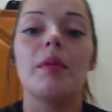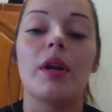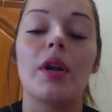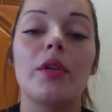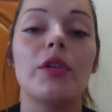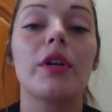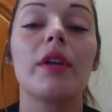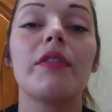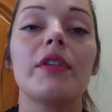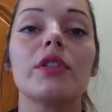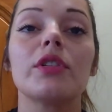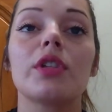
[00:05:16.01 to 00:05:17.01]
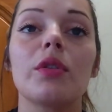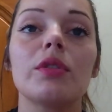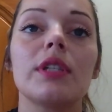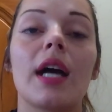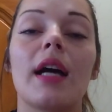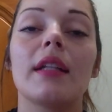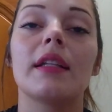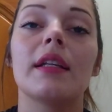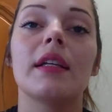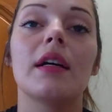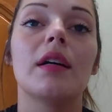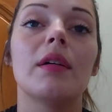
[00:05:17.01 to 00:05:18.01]
I know you're going to feel so sad
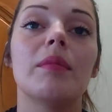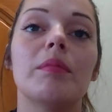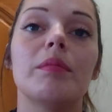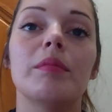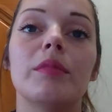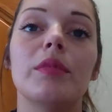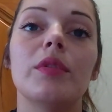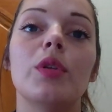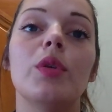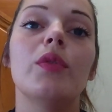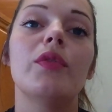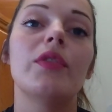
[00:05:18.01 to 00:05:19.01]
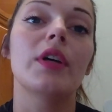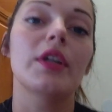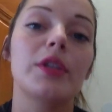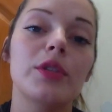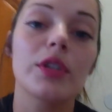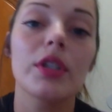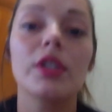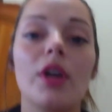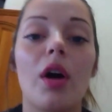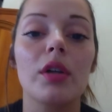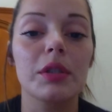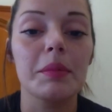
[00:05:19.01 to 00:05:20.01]
that you feel like you should have
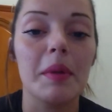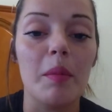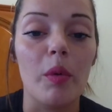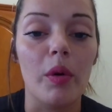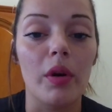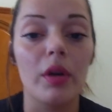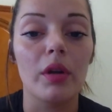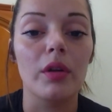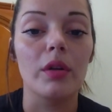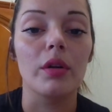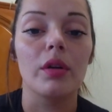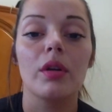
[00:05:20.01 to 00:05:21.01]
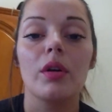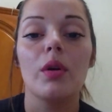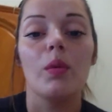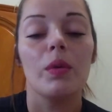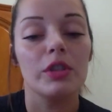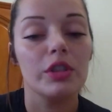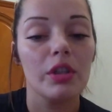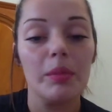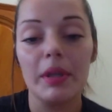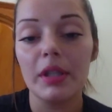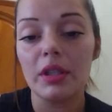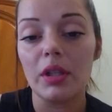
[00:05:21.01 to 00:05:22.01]
talked to me more, or we should
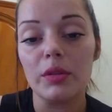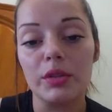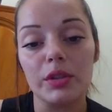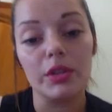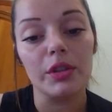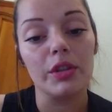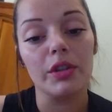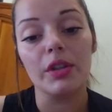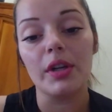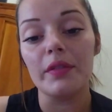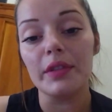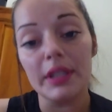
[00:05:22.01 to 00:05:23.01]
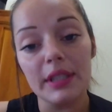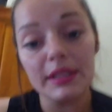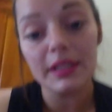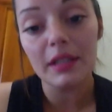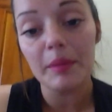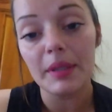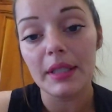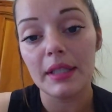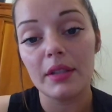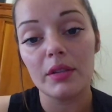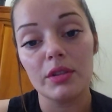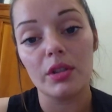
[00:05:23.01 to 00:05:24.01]
have been closer, or you're never going to see me
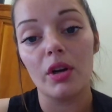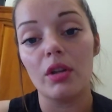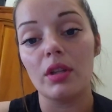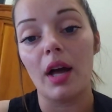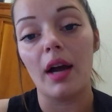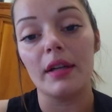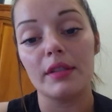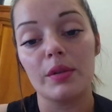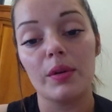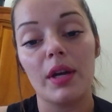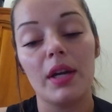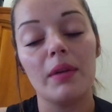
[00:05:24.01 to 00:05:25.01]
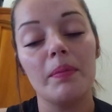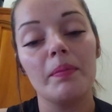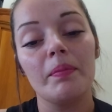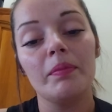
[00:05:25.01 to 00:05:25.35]
again. Those are all lies, okay?